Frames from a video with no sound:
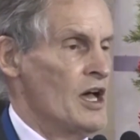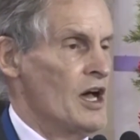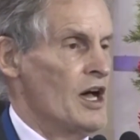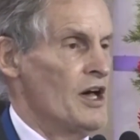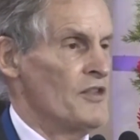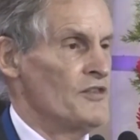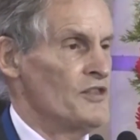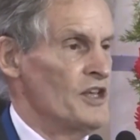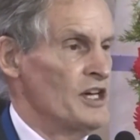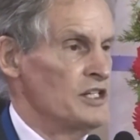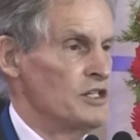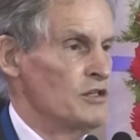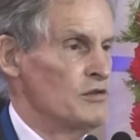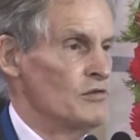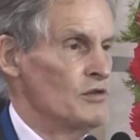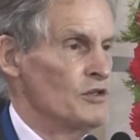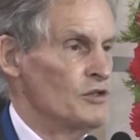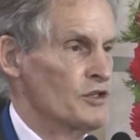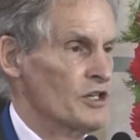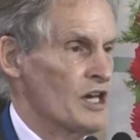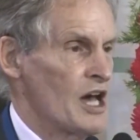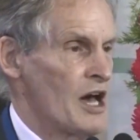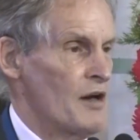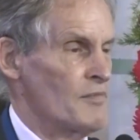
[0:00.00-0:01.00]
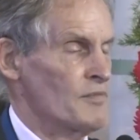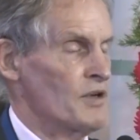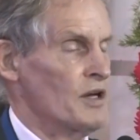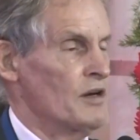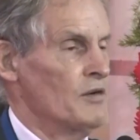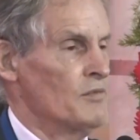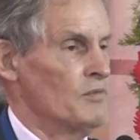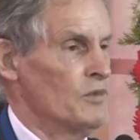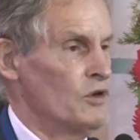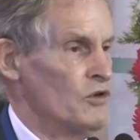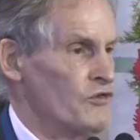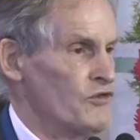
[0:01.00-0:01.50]
and then you look up
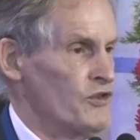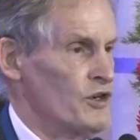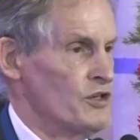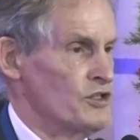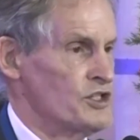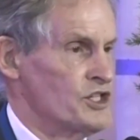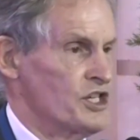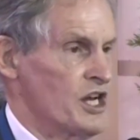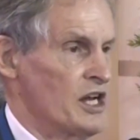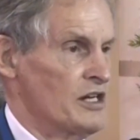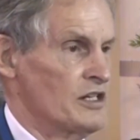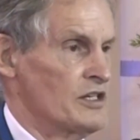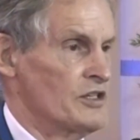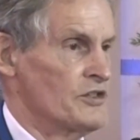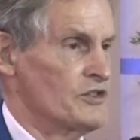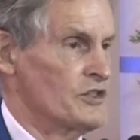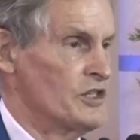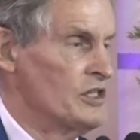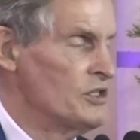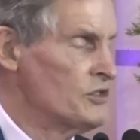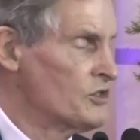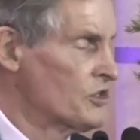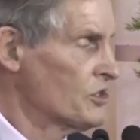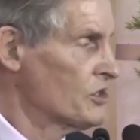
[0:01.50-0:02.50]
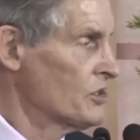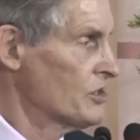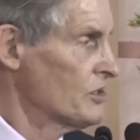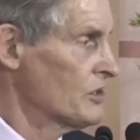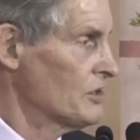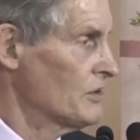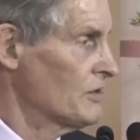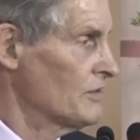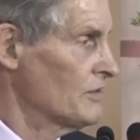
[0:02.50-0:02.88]
morphogenesis,